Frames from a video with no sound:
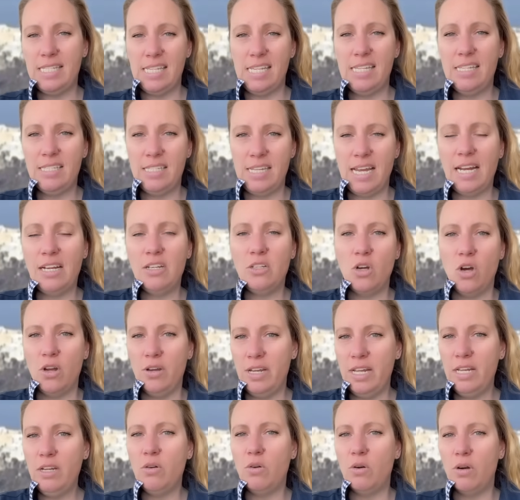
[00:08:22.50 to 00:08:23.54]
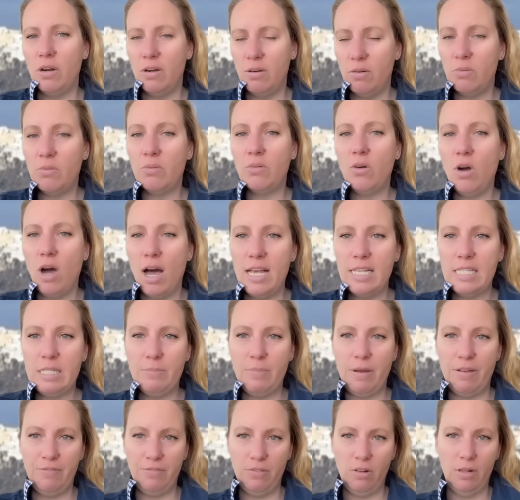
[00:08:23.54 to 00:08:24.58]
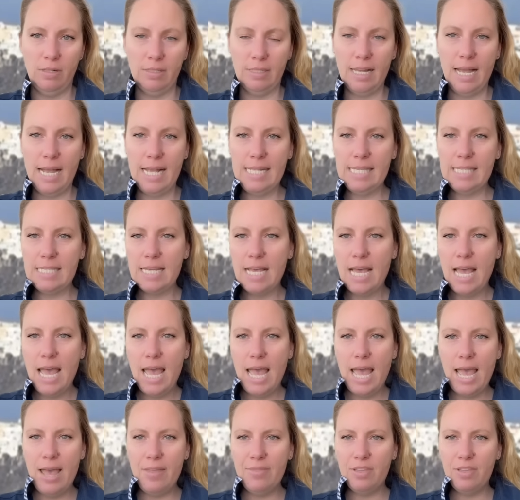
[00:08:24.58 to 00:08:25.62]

is tectonic or caused by fault lines, and